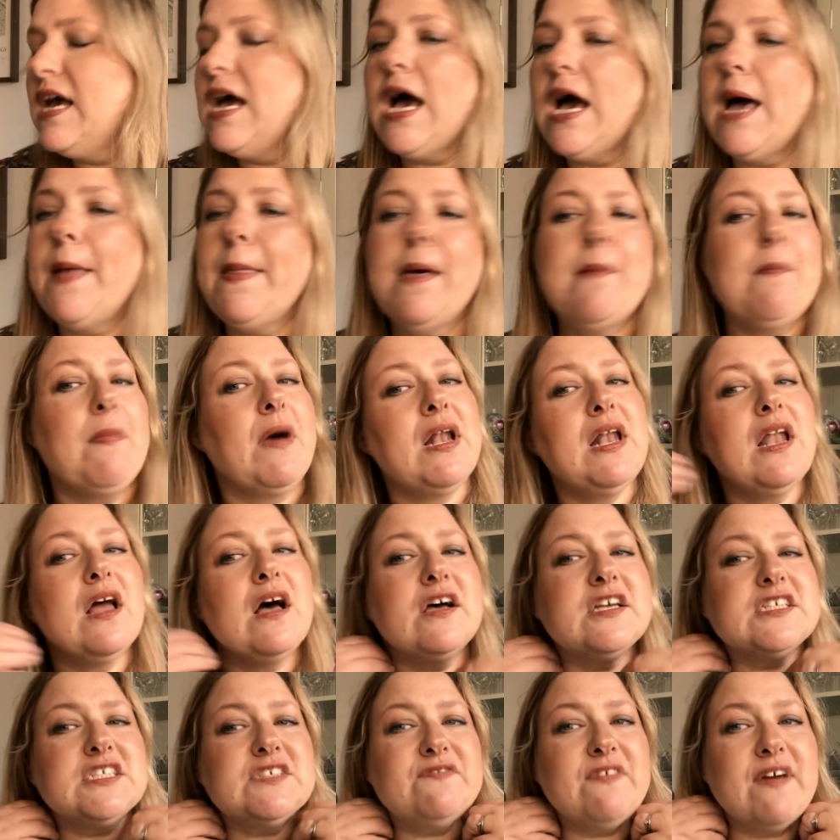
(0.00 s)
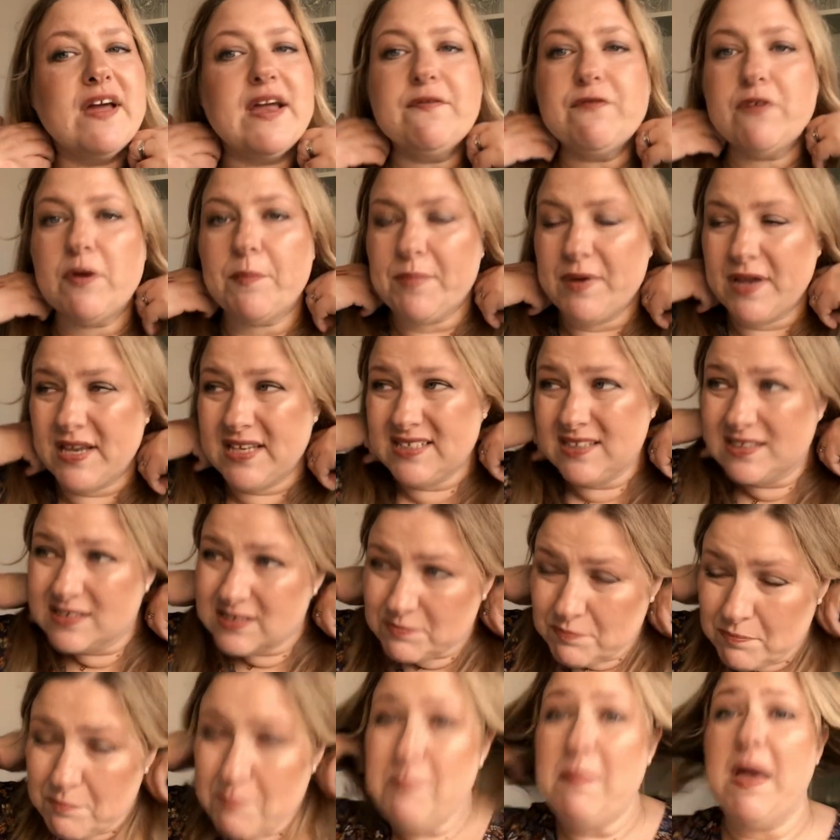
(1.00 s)
And then my last favorite, but it's a
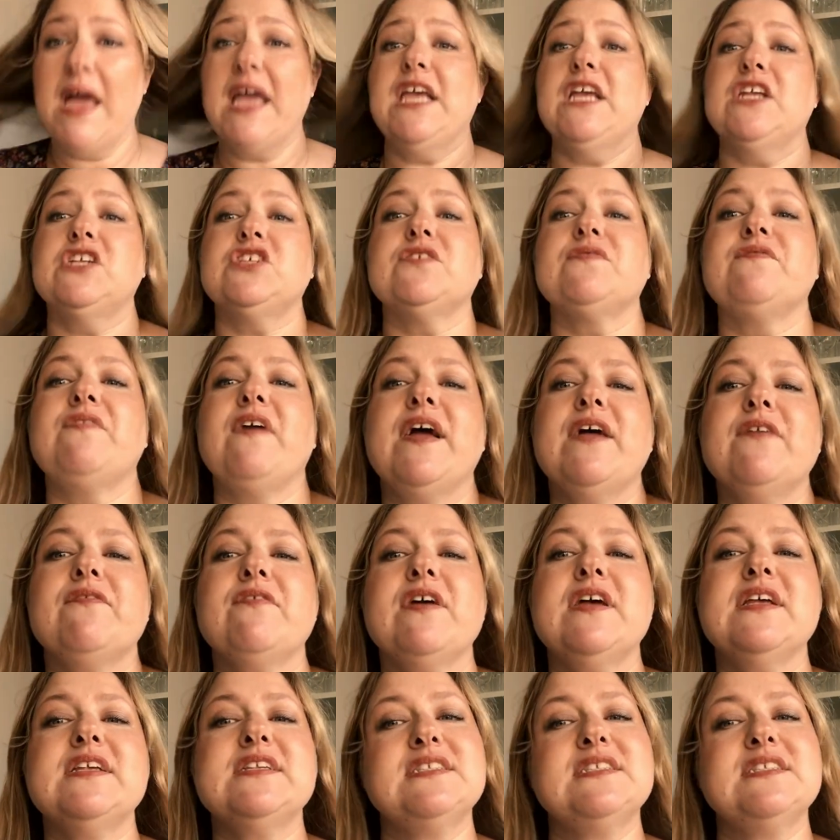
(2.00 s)
major favorite,